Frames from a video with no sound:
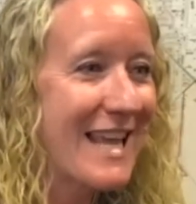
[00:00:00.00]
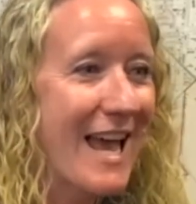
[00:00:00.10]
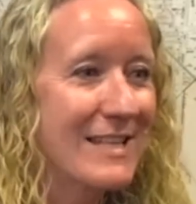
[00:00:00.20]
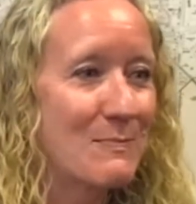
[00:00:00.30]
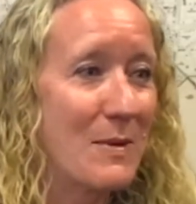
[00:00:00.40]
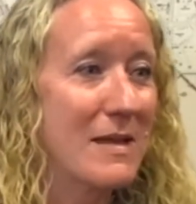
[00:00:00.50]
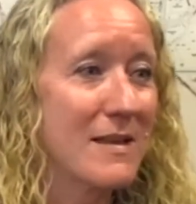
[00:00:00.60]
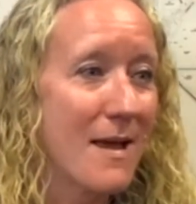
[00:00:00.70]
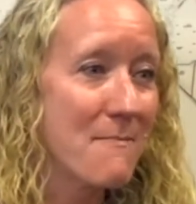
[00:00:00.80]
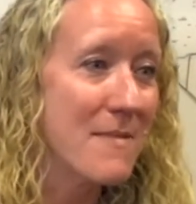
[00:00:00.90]
has been
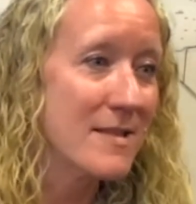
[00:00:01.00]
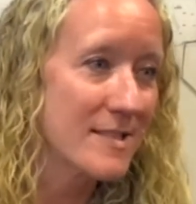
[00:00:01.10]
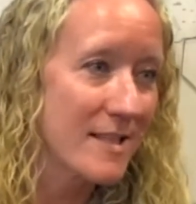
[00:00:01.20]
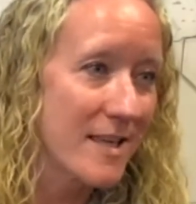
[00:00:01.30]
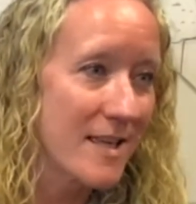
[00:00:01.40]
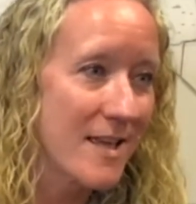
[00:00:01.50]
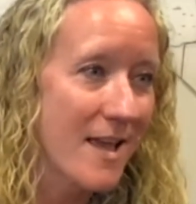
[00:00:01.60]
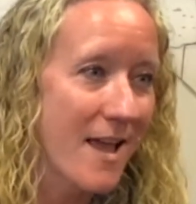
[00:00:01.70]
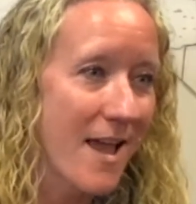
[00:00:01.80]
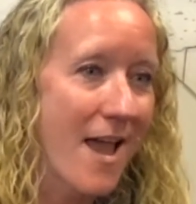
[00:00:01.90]
immensely
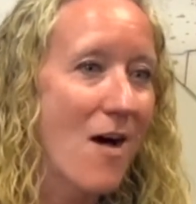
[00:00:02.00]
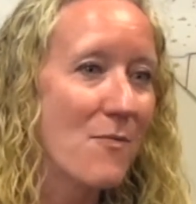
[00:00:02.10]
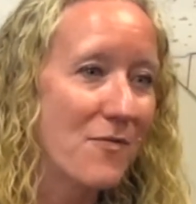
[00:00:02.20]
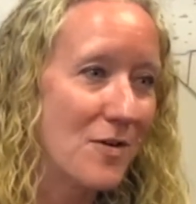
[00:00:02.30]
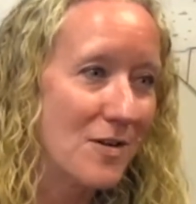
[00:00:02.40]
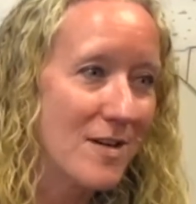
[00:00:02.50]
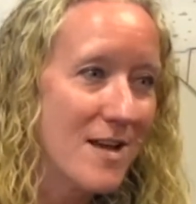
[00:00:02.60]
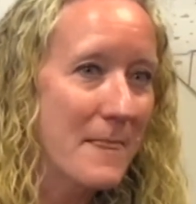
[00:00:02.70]
helpful